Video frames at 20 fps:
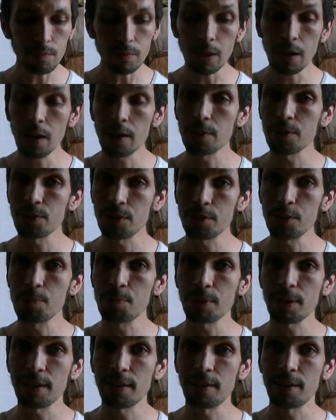And it's good to
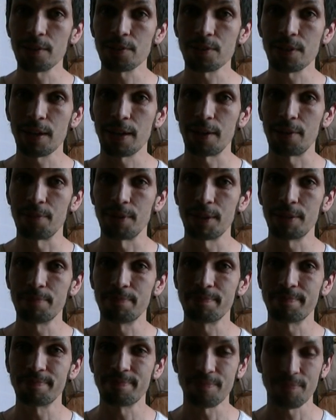play it outside, right?
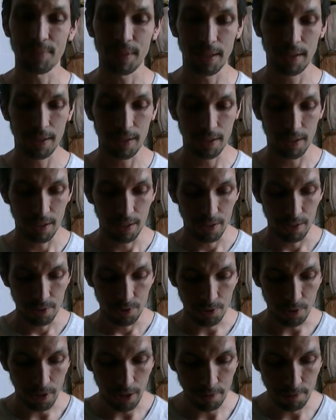
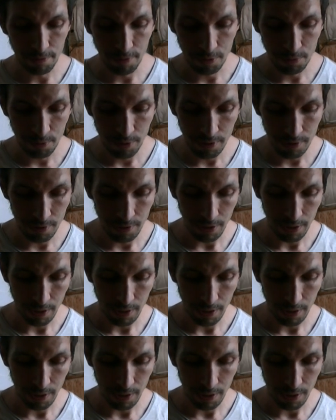So have fun with it.